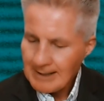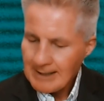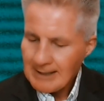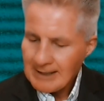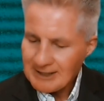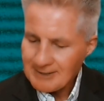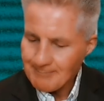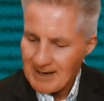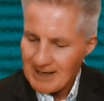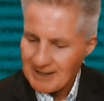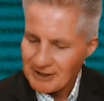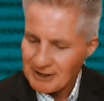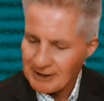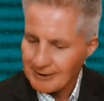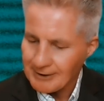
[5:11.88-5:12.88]
He's
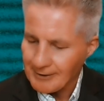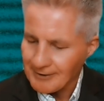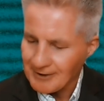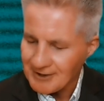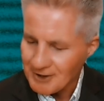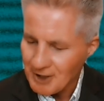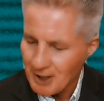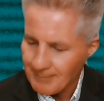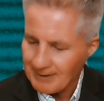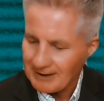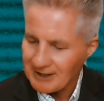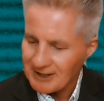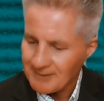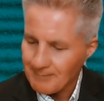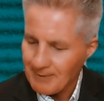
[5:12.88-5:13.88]
passionate on this topic
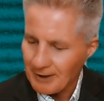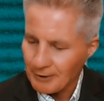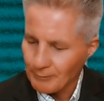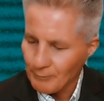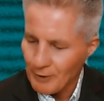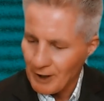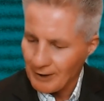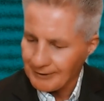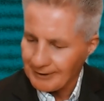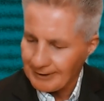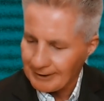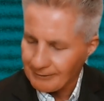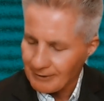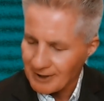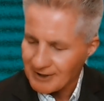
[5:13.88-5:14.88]
and has spoken widely
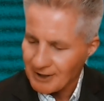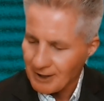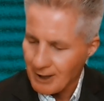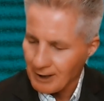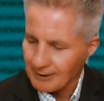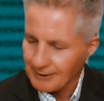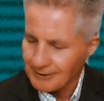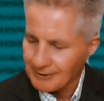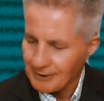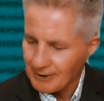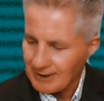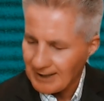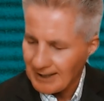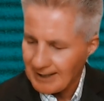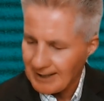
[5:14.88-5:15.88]
across Ireland,
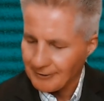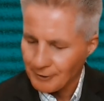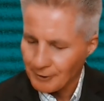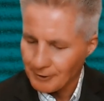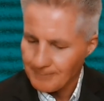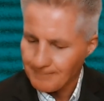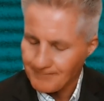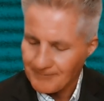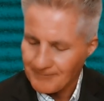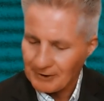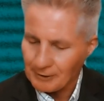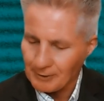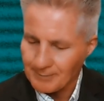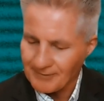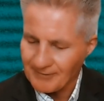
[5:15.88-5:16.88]
UK and Europe to
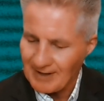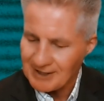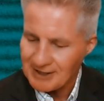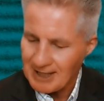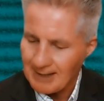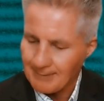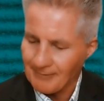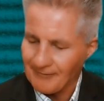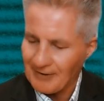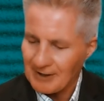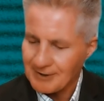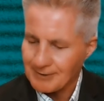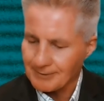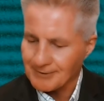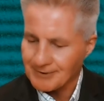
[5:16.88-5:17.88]
groups of HR
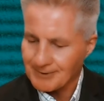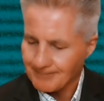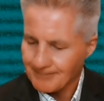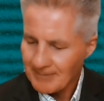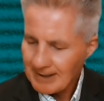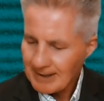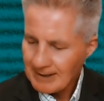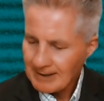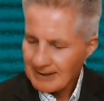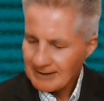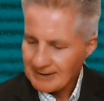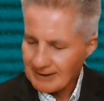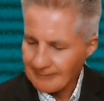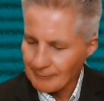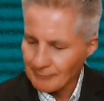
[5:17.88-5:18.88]
professionals.
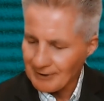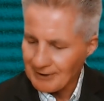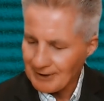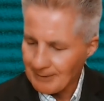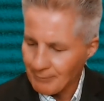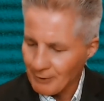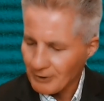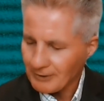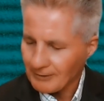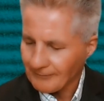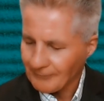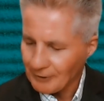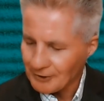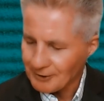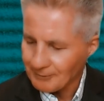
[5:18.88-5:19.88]
He's even written a book,
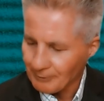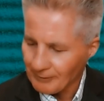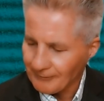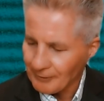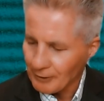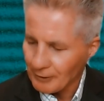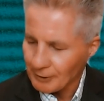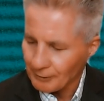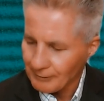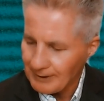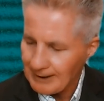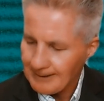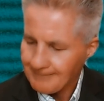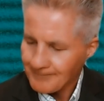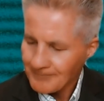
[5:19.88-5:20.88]
Future Proof Your
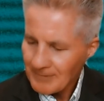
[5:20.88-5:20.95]
Career,